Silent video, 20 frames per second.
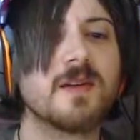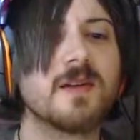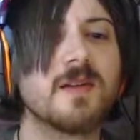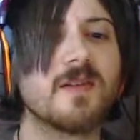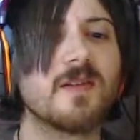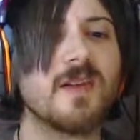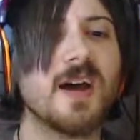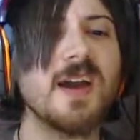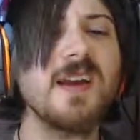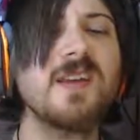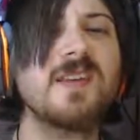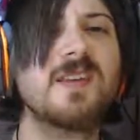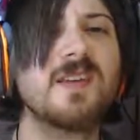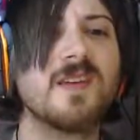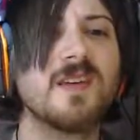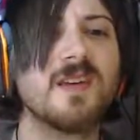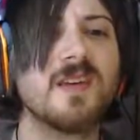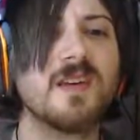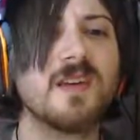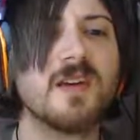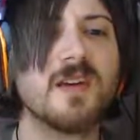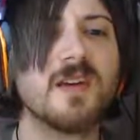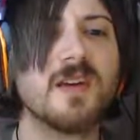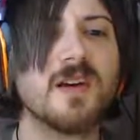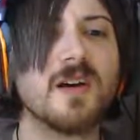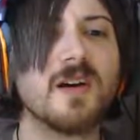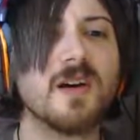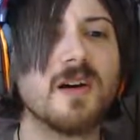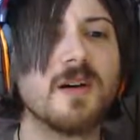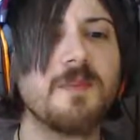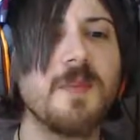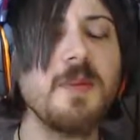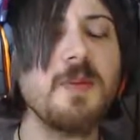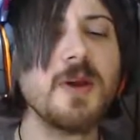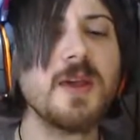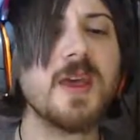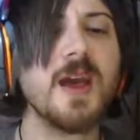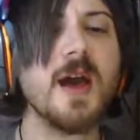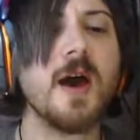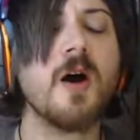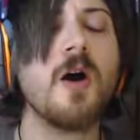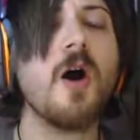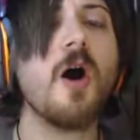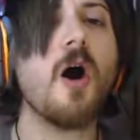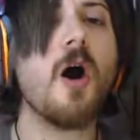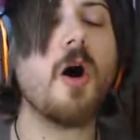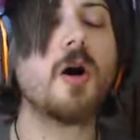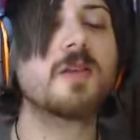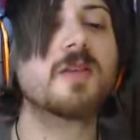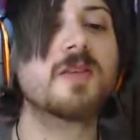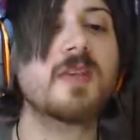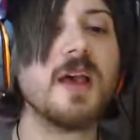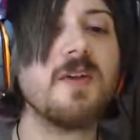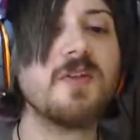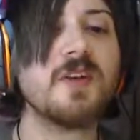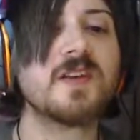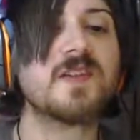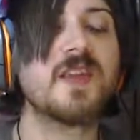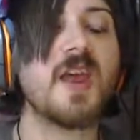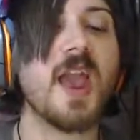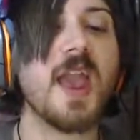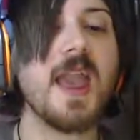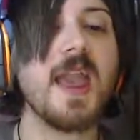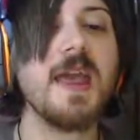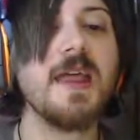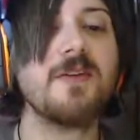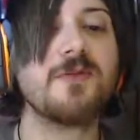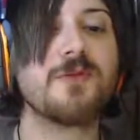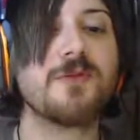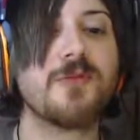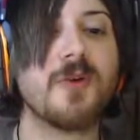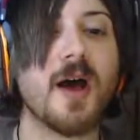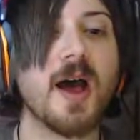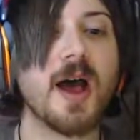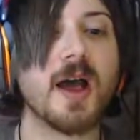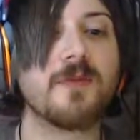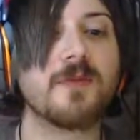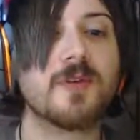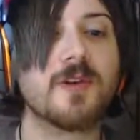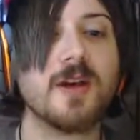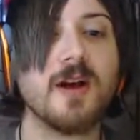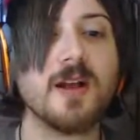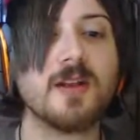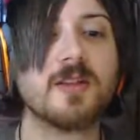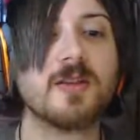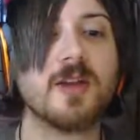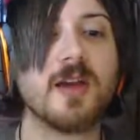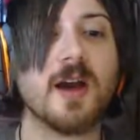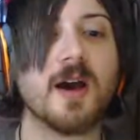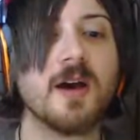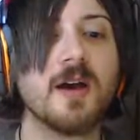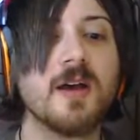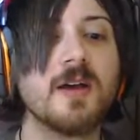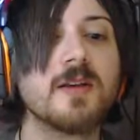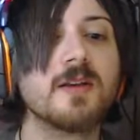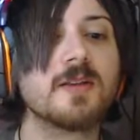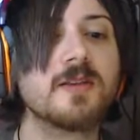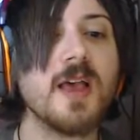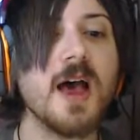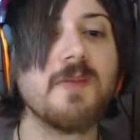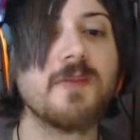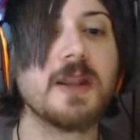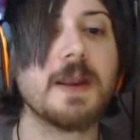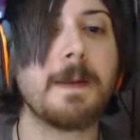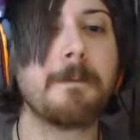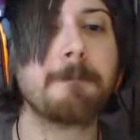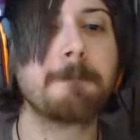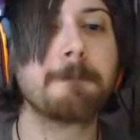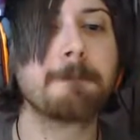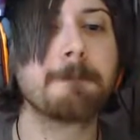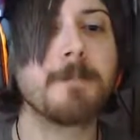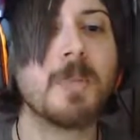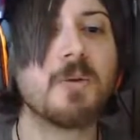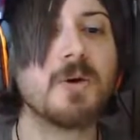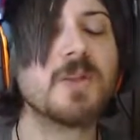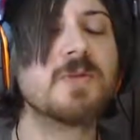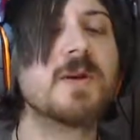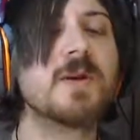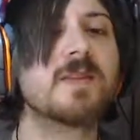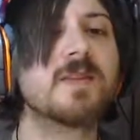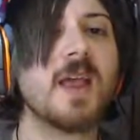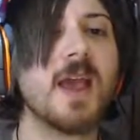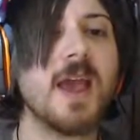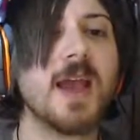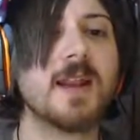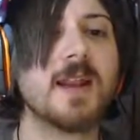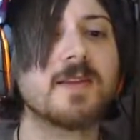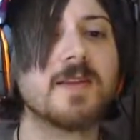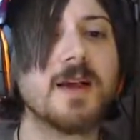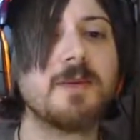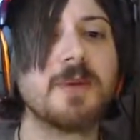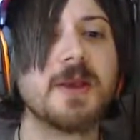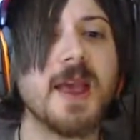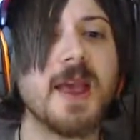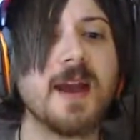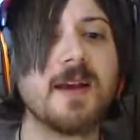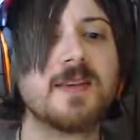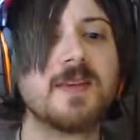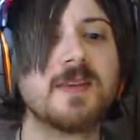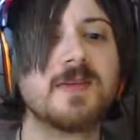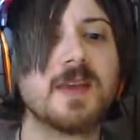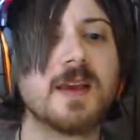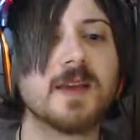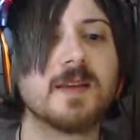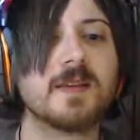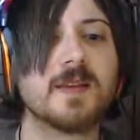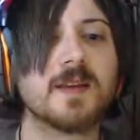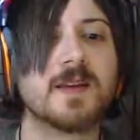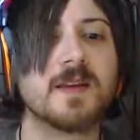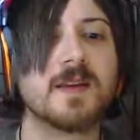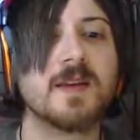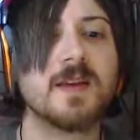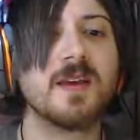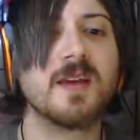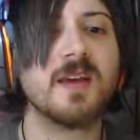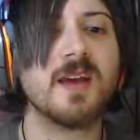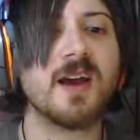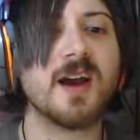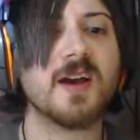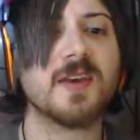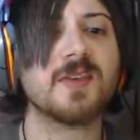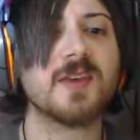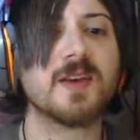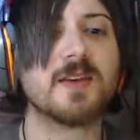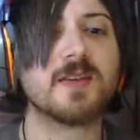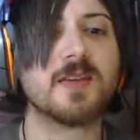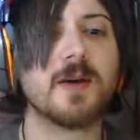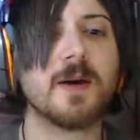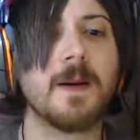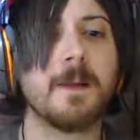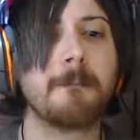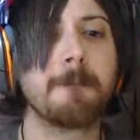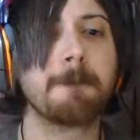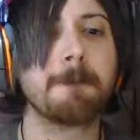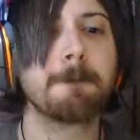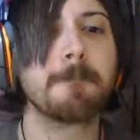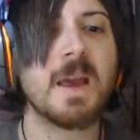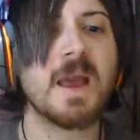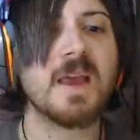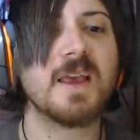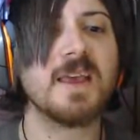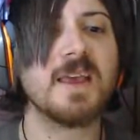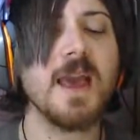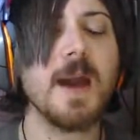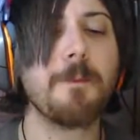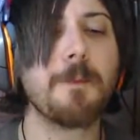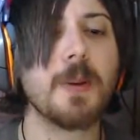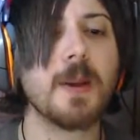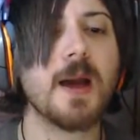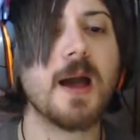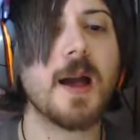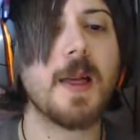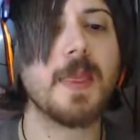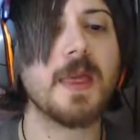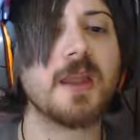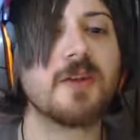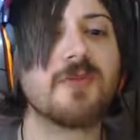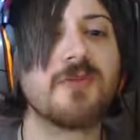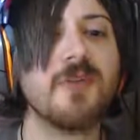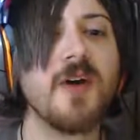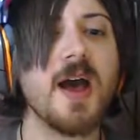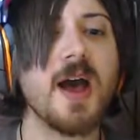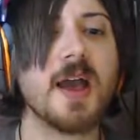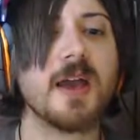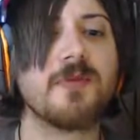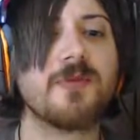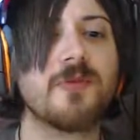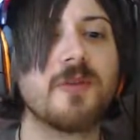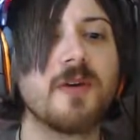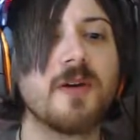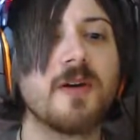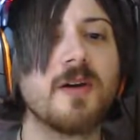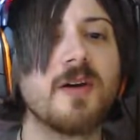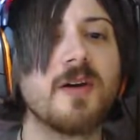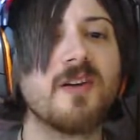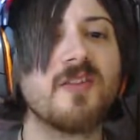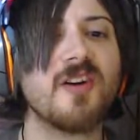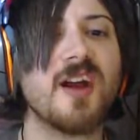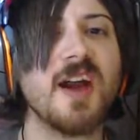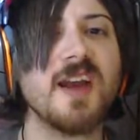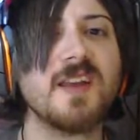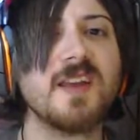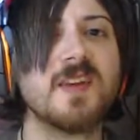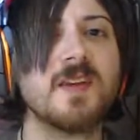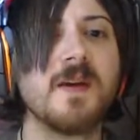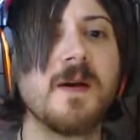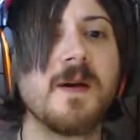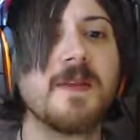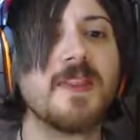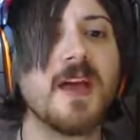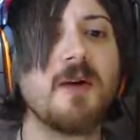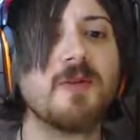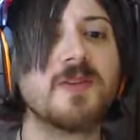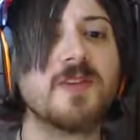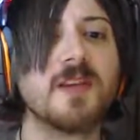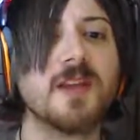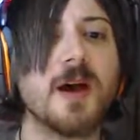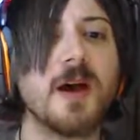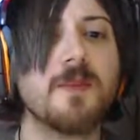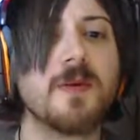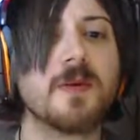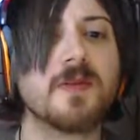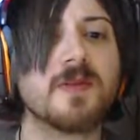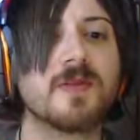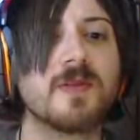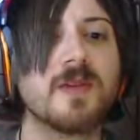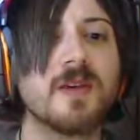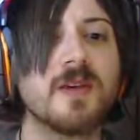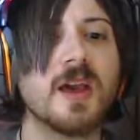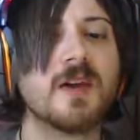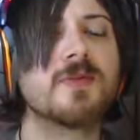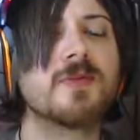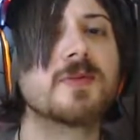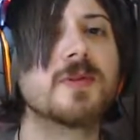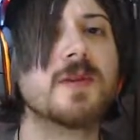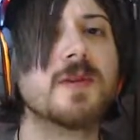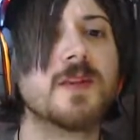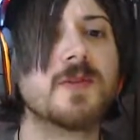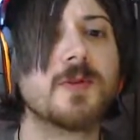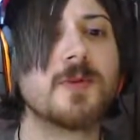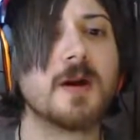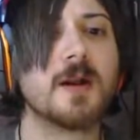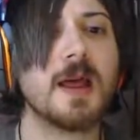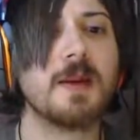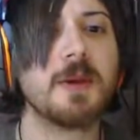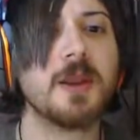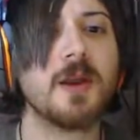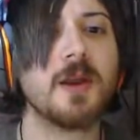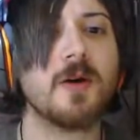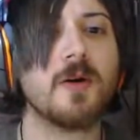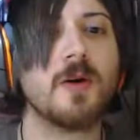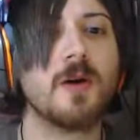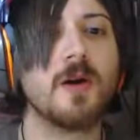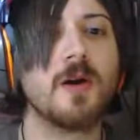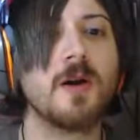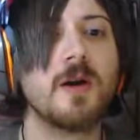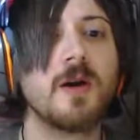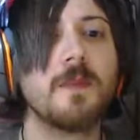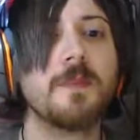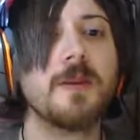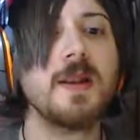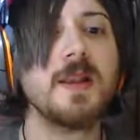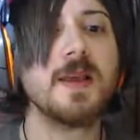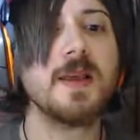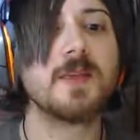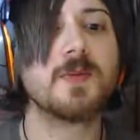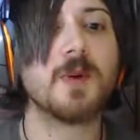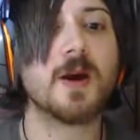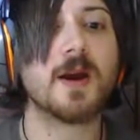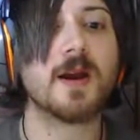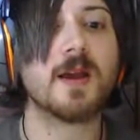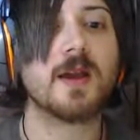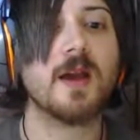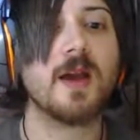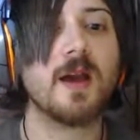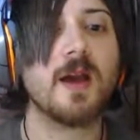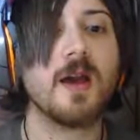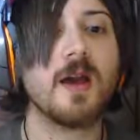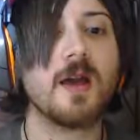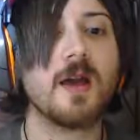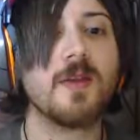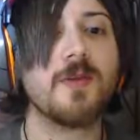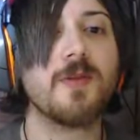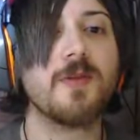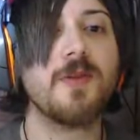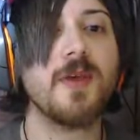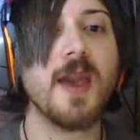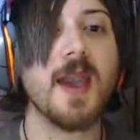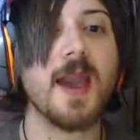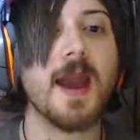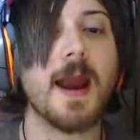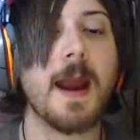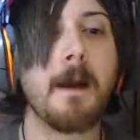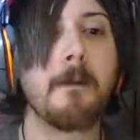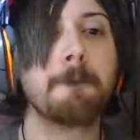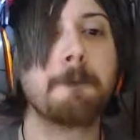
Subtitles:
Right? Maybe we can't. Oh, 7105. Gotcha. 7. Which one's 10? It's that wee X-y thing, isn't it? I think so. Yep, and then 5. Right. That was the numbers. If I've done this wrong, let me know. Please work. There.